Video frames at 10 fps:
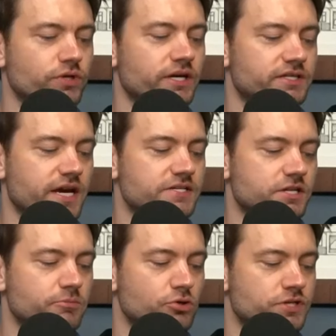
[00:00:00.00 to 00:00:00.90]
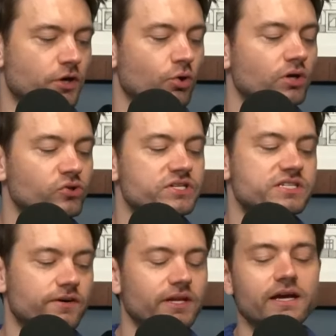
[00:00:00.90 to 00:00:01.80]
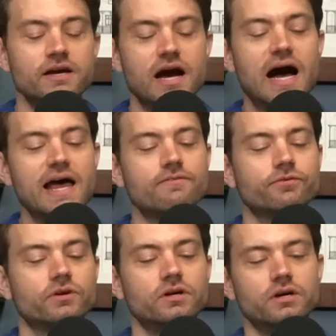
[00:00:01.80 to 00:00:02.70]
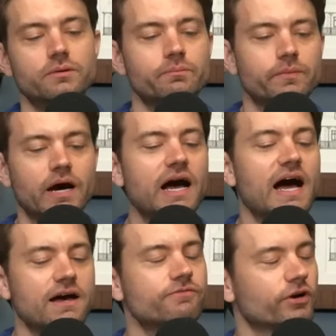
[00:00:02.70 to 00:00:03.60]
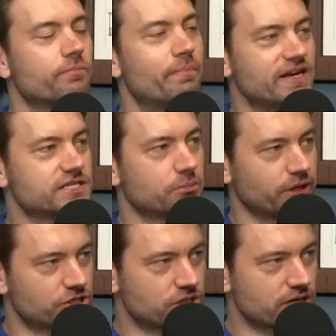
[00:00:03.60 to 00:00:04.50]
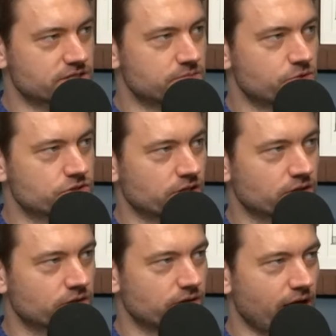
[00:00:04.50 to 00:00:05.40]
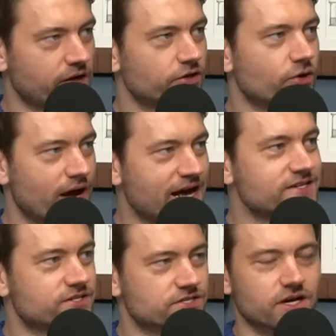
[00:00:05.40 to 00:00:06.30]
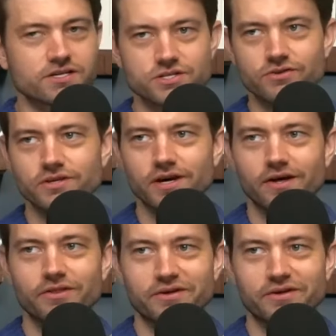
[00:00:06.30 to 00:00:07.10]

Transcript: unique taste in music, or at least I have very basic bitch taste in music. As discussed on the